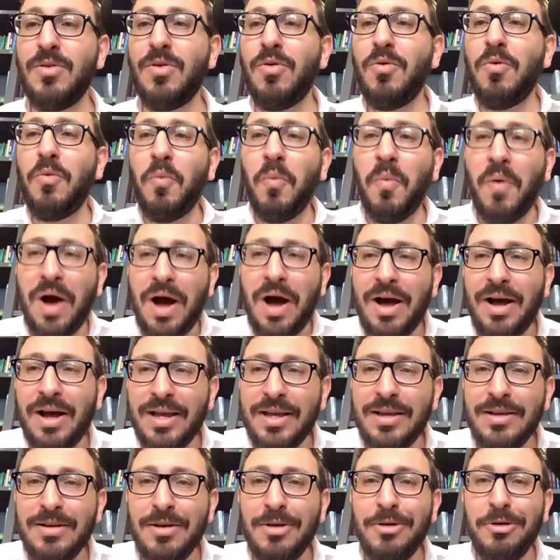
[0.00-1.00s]

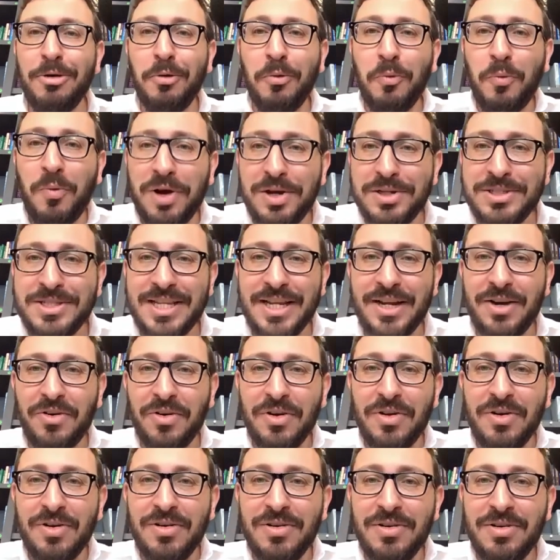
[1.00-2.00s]
Why was there
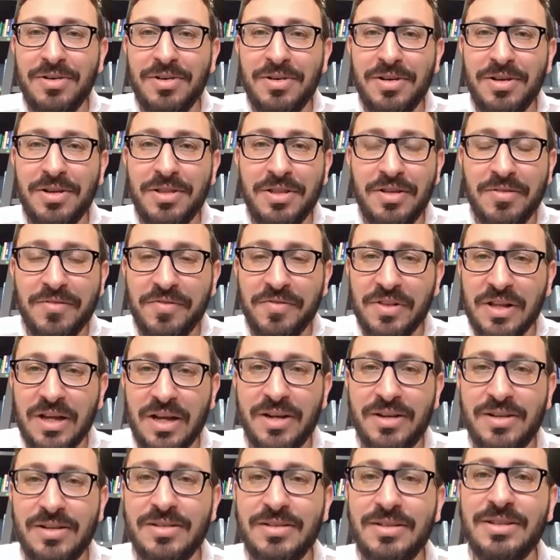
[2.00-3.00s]
the
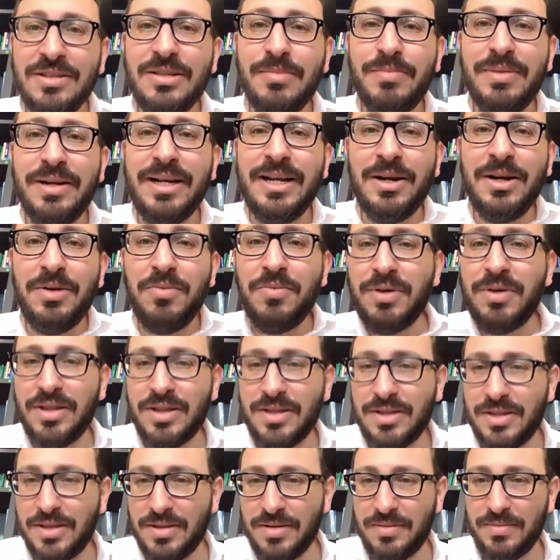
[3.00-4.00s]
flood to begin
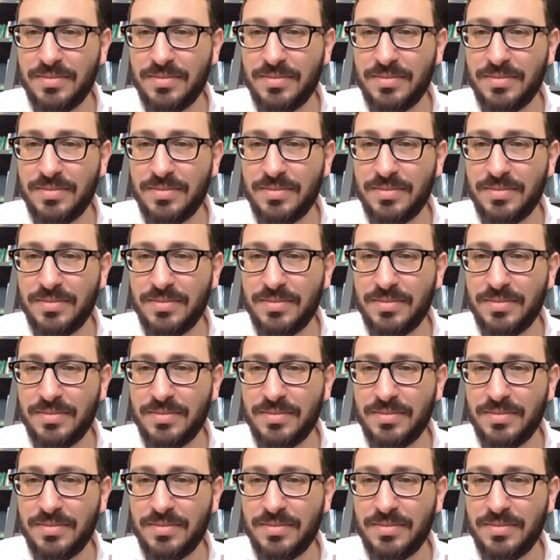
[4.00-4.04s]
with?